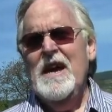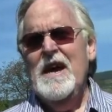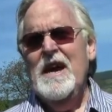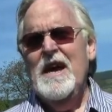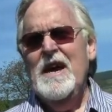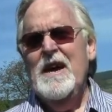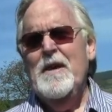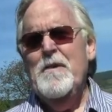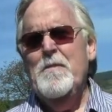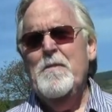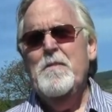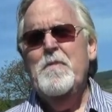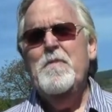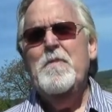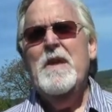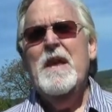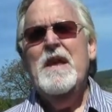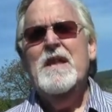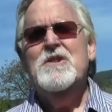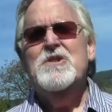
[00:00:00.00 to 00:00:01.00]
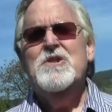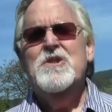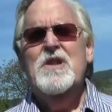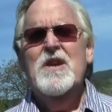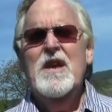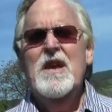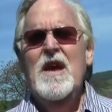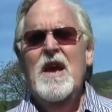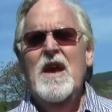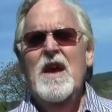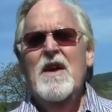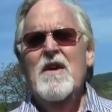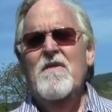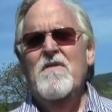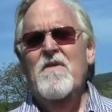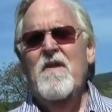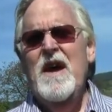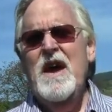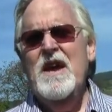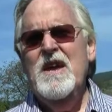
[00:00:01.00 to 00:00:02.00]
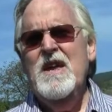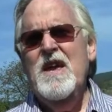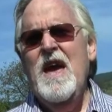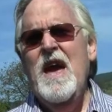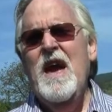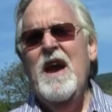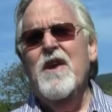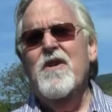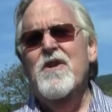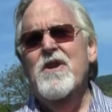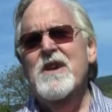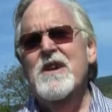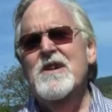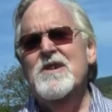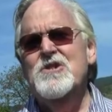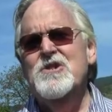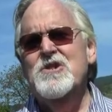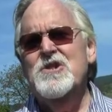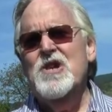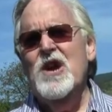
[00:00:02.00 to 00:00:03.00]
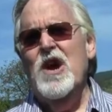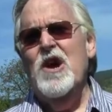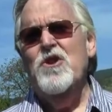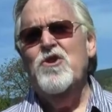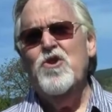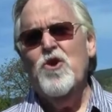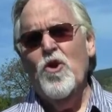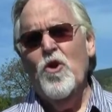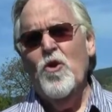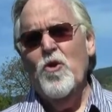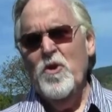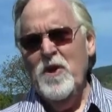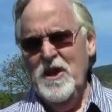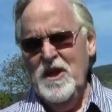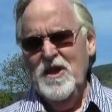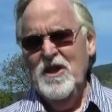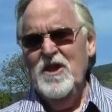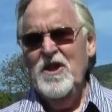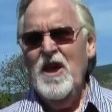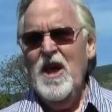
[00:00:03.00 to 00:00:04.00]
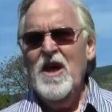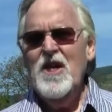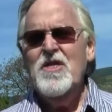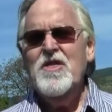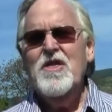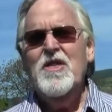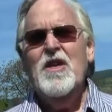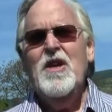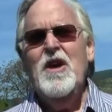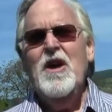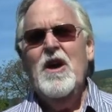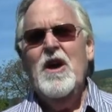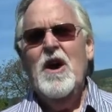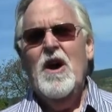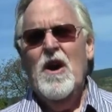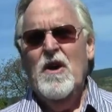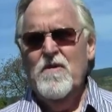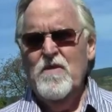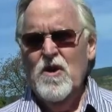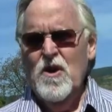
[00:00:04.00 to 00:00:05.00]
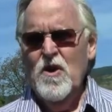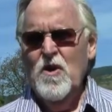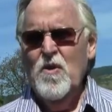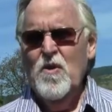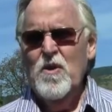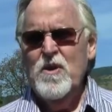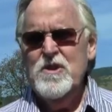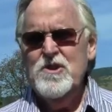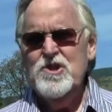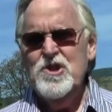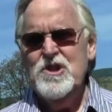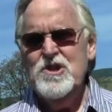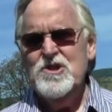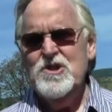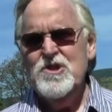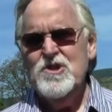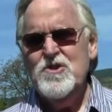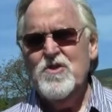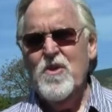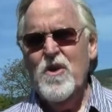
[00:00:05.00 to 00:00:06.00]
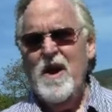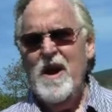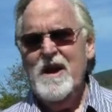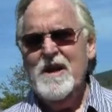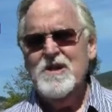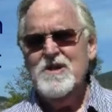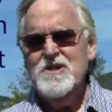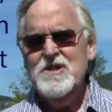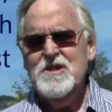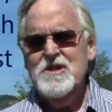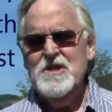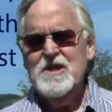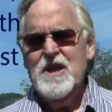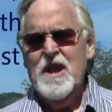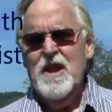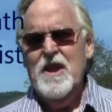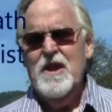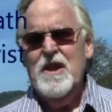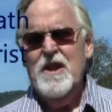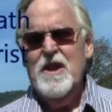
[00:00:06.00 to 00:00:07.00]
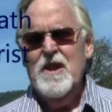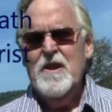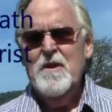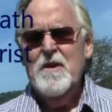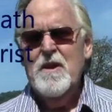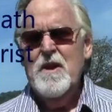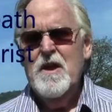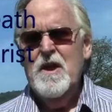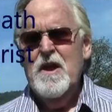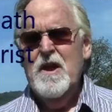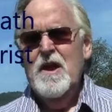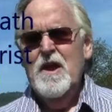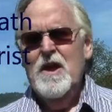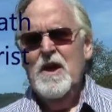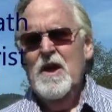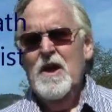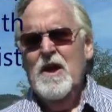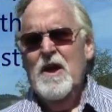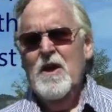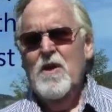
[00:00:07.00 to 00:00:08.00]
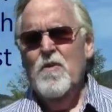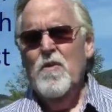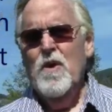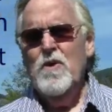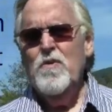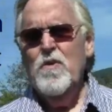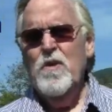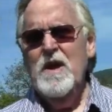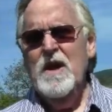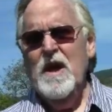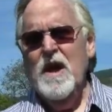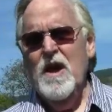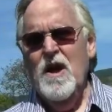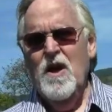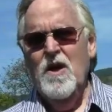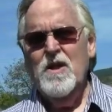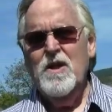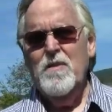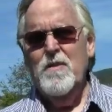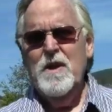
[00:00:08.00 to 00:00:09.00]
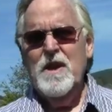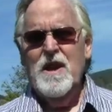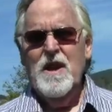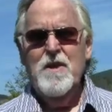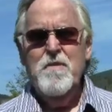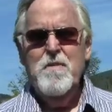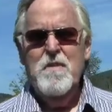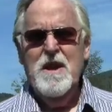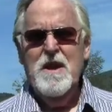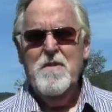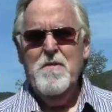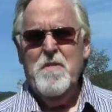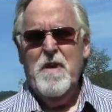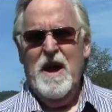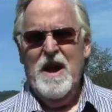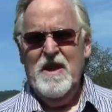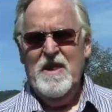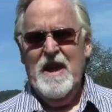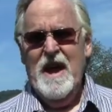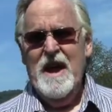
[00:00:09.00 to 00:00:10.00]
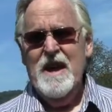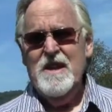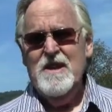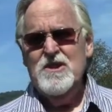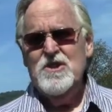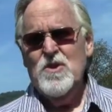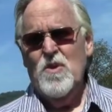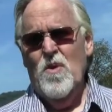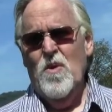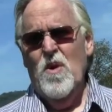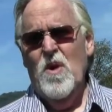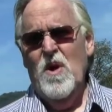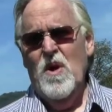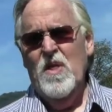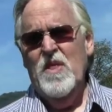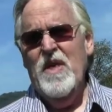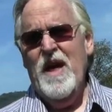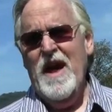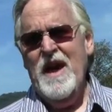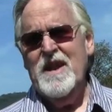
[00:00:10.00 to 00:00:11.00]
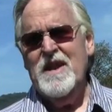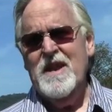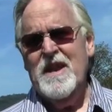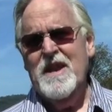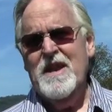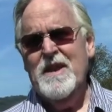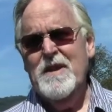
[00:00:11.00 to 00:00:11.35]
um, it's the vicarious atoning death of our Lord Jesus Christ. And what we ultimately mean by that is all that